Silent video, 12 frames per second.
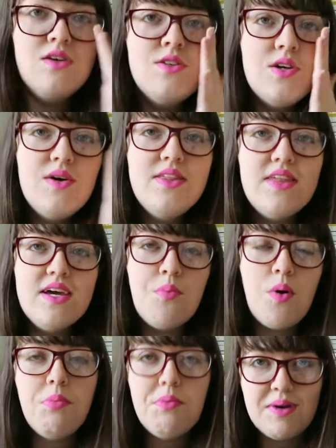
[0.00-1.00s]
So I
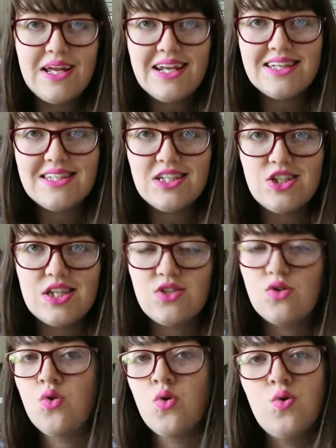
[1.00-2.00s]
think probably listening to
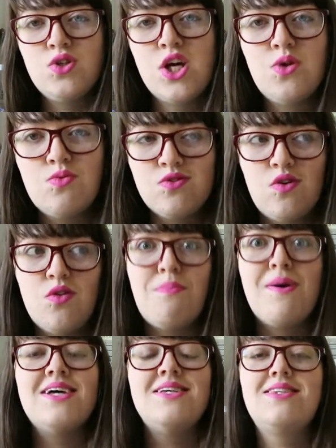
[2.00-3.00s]
this on audio was not the
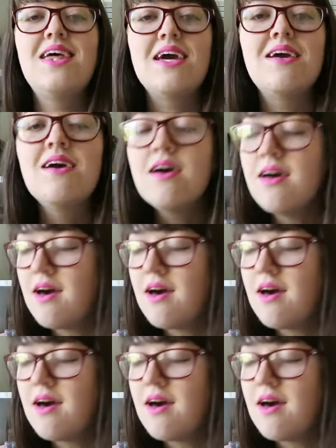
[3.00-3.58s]
best thing,